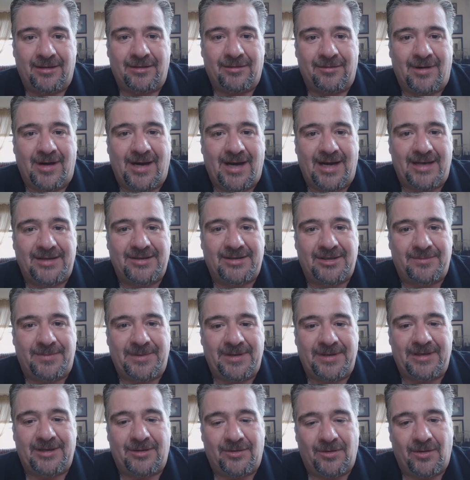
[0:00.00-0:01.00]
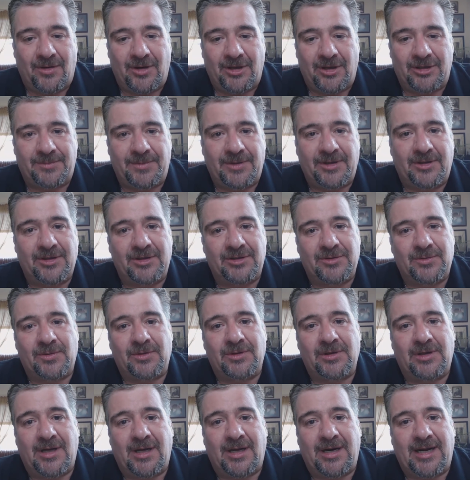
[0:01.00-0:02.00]
The rise is being caused because
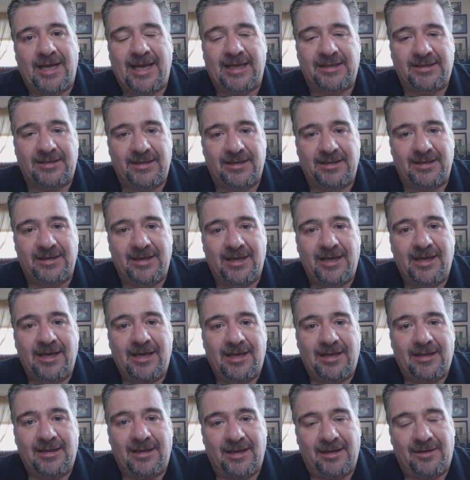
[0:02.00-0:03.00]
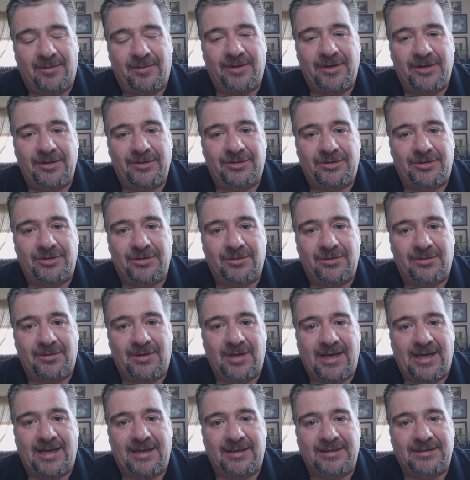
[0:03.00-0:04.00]
we're not acting like we used
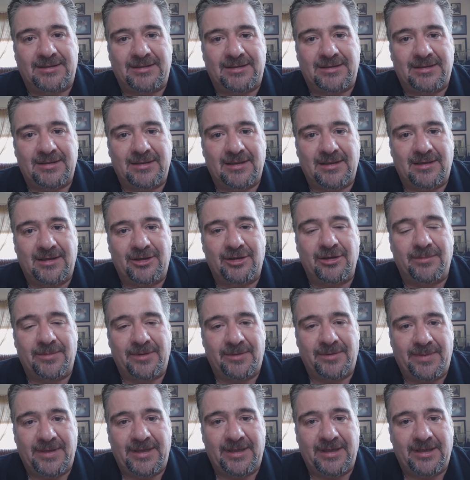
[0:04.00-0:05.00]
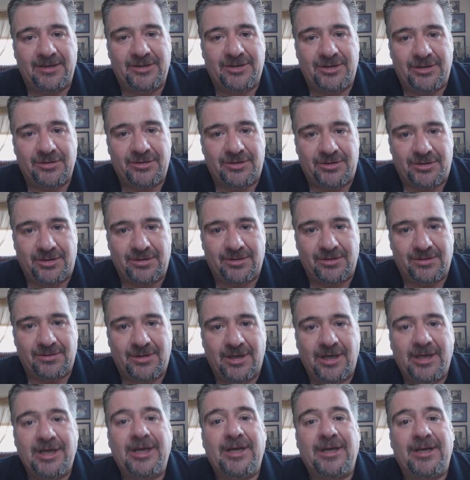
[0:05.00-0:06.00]
to, as human beings used
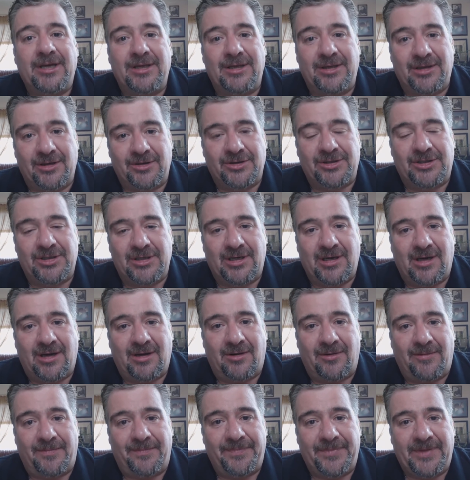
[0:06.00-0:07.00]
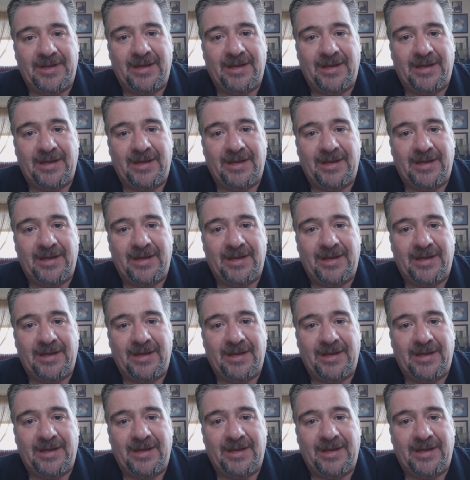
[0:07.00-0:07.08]
to years ago.